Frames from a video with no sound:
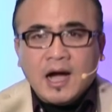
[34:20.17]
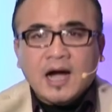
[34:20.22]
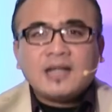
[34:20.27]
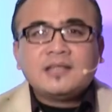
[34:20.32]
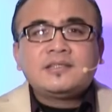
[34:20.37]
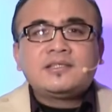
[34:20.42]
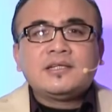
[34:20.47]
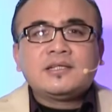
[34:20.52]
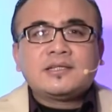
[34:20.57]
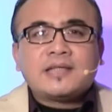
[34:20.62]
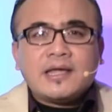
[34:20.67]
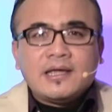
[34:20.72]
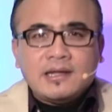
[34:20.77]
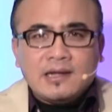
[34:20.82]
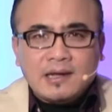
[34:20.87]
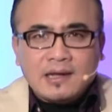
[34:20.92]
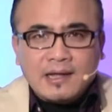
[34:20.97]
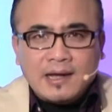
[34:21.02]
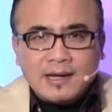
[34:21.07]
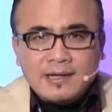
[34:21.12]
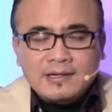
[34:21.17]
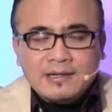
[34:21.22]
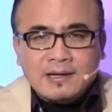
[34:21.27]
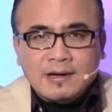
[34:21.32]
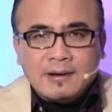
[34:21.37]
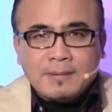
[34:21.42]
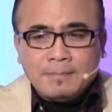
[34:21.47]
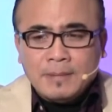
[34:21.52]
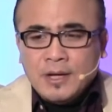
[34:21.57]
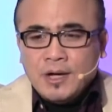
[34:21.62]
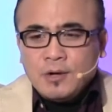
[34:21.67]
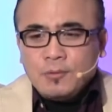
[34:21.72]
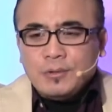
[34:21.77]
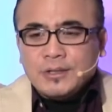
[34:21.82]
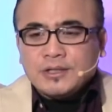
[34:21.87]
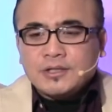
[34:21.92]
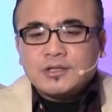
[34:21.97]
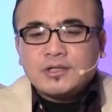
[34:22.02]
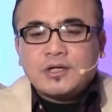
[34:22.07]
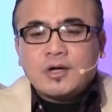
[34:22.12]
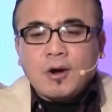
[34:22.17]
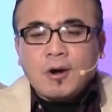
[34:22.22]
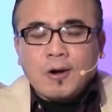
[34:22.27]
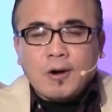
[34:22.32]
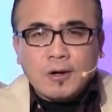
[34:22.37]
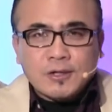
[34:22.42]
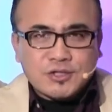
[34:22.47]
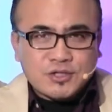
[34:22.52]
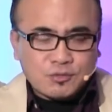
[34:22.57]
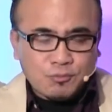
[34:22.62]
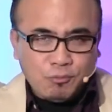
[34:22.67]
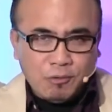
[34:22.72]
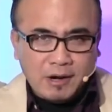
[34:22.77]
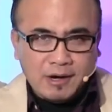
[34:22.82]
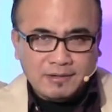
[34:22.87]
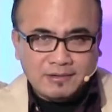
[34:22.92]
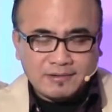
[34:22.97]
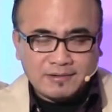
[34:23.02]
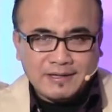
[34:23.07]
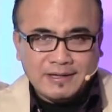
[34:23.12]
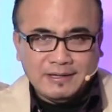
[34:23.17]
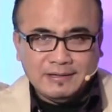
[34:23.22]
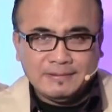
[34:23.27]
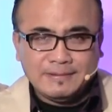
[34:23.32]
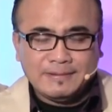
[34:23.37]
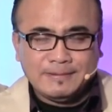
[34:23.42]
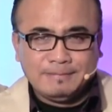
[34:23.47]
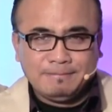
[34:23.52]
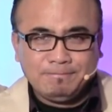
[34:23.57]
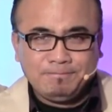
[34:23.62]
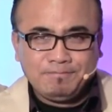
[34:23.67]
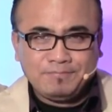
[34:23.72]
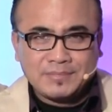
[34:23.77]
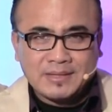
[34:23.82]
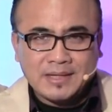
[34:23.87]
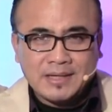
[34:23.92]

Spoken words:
until they line up with God's wider kingdom.